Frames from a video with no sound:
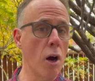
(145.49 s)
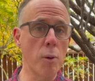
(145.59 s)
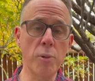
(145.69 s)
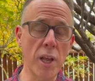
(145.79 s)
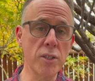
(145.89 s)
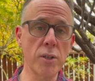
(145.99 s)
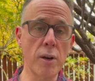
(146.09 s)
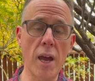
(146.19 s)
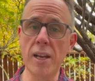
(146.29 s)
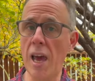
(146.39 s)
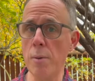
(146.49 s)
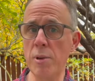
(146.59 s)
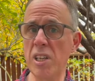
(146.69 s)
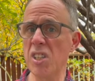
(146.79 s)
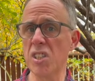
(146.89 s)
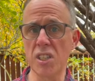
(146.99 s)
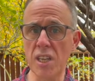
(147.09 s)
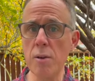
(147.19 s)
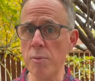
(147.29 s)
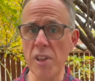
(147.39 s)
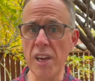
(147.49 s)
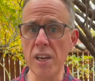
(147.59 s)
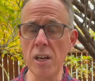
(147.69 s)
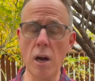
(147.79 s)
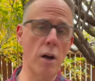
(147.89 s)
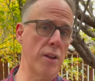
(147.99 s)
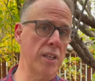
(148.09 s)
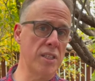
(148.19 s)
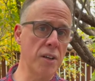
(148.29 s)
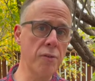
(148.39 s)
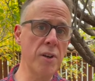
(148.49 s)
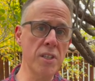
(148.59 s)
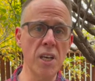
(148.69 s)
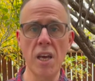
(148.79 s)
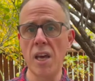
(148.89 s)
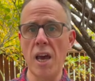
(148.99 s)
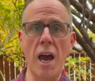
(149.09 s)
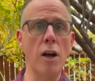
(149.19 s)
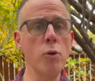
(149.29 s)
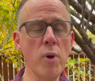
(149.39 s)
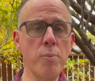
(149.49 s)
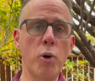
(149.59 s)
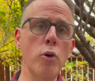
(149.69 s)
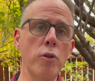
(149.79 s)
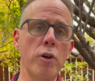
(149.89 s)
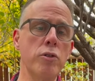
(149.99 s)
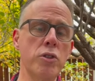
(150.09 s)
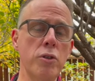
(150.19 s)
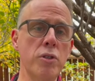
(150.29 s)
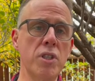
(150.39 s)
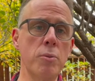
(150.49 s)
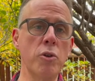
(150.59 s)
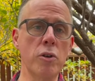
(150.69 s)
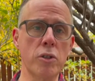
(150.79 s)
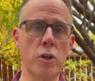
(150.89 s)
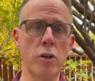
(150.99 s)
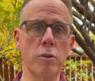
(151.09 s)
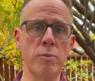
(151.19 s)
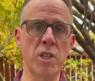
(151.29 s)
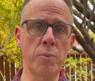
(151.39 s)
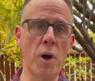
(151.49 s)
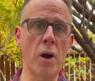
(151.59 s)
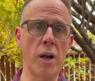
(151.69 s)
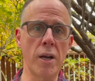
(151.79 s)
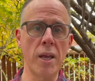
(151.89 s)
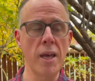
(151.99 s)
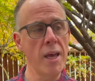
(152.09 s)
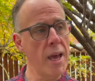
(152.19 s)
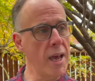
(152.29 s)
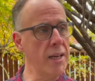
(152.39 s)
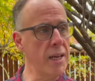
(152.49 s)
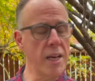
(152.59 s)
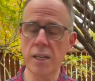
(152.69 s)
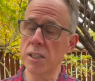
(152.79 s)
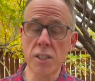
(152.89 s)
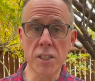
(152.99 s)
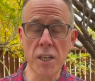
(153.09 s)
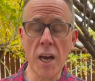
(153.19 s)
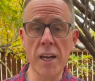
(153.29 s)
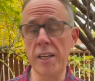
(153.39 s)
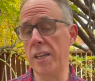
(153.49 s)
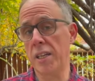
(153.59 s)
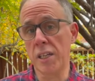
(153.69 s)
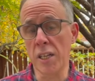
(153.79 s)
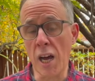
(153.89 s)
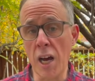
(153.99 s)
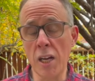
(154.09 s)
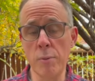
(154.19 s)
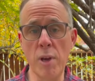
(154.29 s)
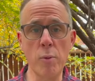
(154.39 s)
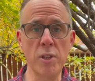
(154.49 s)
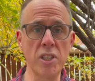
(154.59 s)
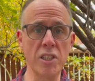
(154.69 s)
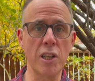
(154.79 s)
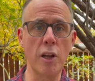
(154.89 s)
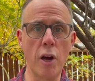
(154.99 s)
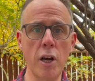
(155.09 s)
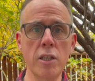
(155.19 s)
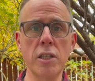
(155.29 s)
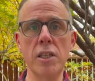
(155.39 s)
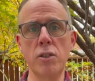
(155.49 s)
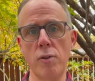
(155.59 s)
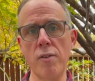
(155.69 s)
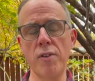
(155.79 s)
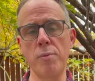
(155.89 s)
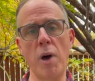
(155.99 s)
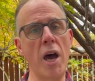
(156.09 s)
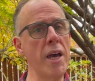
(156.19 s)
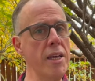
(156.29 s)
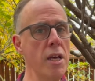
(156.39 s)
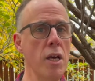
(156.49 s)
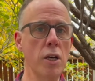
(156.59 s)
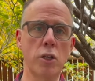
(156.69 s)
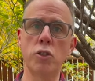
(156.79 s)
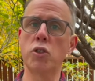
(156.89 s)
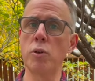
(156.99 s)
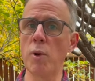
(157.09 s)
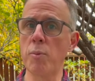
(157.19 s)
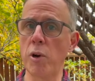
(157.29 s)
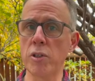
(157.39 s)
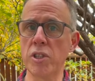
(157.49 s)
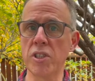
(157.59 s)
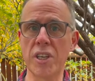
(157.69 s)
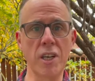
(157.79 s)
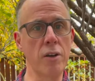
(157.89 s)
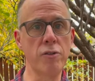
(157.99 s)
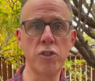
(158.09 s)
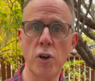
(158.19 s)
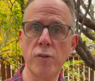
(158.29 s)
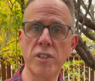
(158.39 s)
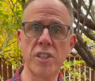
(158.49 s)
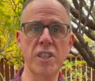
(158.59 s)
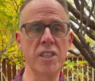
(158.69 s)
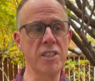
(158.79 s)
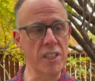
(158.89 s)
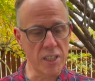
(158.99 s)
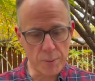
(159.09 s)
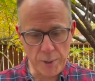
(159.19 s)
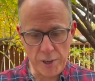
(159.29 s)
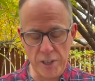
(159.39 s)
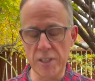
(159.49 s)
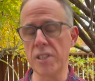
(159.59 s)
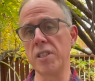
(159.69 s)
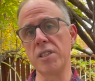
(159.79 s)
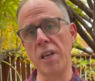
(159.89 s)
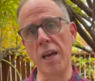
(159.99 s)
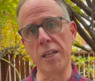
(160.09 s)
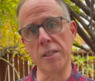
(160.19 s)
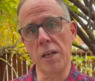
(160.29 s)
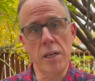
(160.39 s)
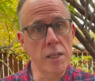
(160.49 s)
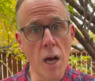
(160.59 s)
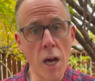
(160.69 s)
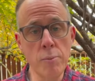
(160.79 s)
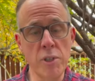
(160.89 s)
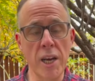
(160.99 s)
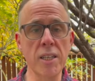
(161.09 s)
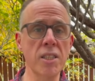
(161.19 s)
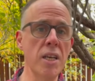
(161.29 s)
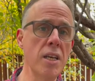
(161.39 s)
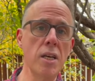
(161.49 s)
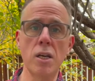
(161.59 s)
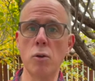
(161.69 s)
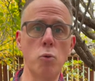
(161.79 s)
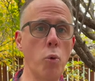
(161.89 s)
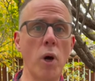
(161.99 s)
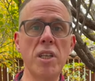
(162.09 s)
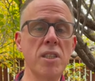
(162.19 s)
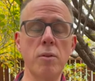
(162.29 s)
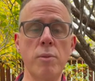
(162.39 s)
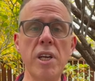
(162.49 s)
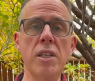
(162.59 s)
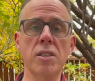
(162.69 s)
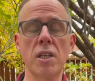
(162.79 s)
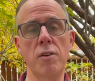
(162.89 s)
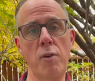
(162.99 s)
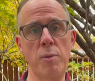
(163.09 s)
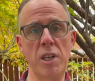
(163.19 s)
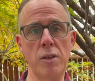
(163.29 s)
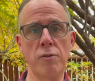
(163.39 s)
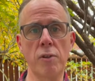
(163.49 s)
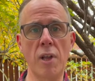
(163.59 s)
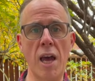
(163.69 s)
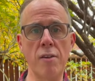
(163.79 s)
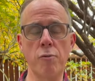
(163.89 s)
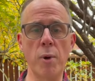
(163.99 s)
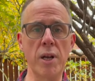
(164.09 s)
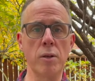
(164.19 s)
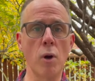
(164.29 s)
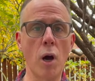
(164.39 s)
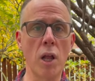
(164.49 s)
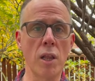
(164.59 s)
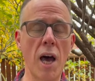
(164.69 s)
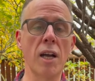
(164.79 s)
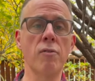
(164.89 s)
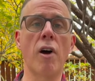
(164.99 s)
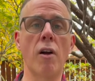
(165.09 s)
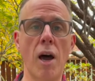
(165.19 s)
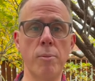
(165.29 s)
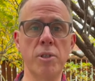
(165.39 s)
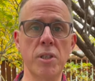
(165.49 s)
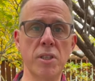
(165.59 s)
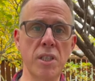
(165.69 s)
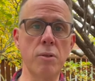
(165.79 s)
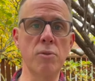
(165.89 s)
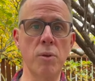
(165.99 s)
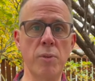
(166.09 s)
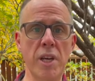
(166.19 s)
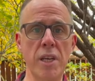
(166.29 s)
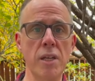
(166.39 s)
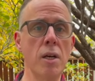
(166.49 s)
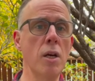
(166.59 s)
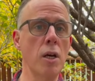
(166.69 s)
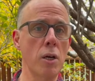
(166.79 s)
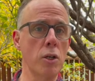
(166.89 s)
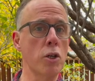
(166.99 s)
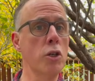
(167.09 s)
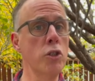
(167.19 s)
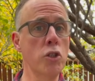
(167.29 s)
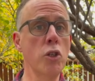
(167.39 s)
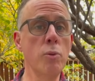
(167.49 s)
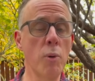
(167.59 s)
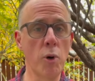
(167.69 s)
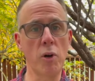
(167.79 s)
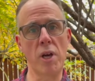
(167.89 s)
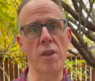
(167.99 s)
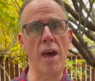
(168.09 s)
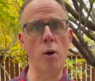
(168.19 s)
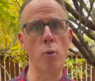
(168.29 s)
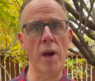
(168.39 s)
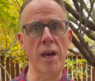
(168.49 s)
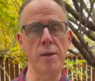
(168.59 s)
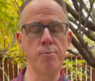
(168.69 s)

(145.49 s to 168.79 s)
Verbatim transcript: Are pleasure and happiness the same thing? Are they different? How do we pull those two similar terms apart? And in a society and an economy which is largely driven by consumer purchasing of services and experiences and, and objects, what does it mean to live a meaningful life when a lot of our options seem to be consumable in that way.